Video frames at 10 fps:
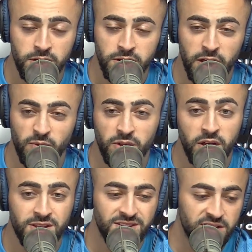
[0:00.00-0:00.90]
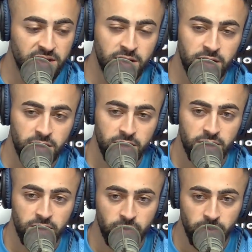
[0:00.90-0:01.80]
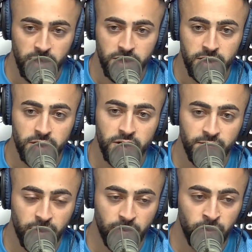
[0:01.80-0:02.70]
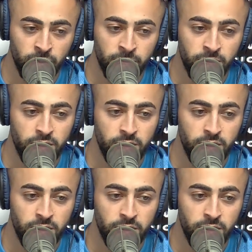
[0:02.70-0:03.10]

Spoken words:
like reluctant to eat, reluctant to leave my room,